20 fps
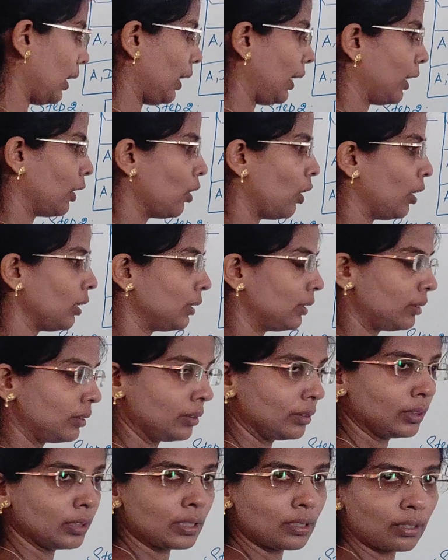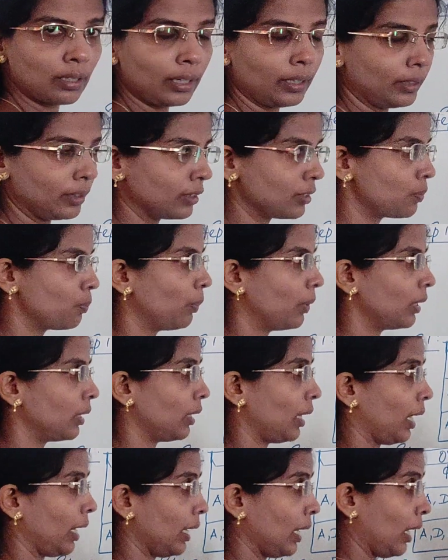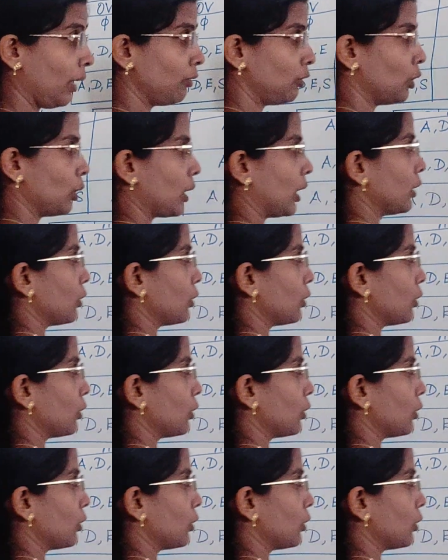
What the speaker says: I got this right. I have to